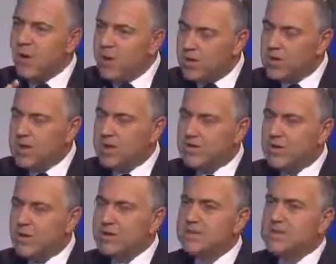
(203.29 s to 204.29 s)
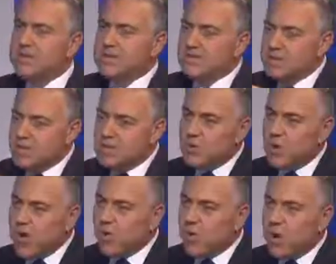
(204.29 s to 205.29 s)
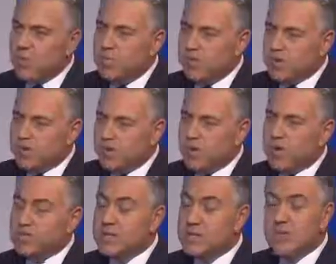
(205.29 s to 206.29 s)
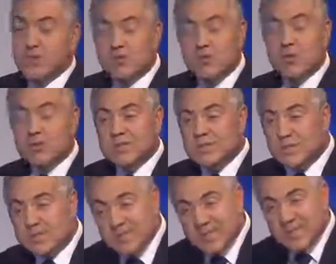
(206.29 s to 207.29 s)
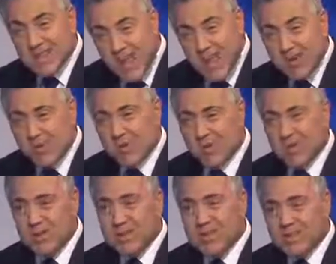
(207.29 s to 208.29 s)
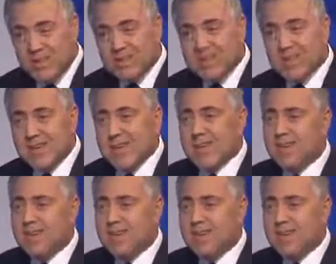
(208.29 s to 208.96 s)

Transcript: on the excise to our road building project to make sure it's sustainable. That's the key.